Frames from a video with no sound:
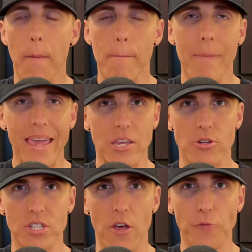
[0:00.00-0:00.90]
make
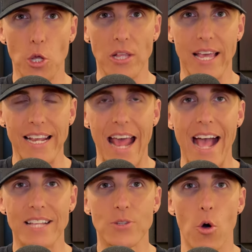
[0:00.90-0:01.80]
yourself look like an
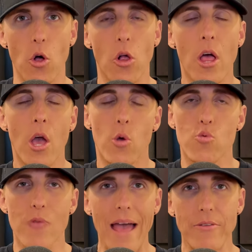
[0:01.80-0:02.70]
asshole
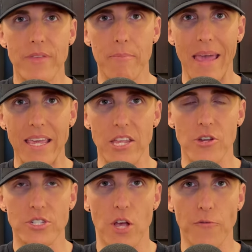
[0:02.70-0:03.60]
rather than making
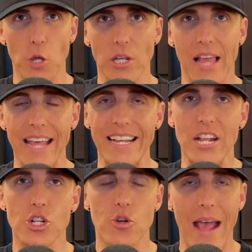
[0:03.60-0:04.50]
yourself look like an
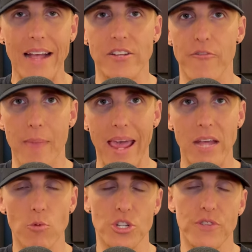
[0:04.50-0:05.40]
attractive
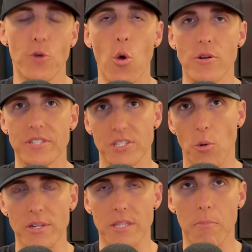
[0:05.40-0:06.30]
man, which of course is
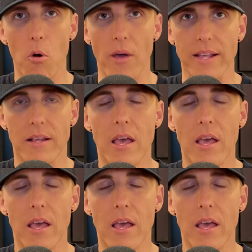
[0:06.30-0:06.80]
always the point.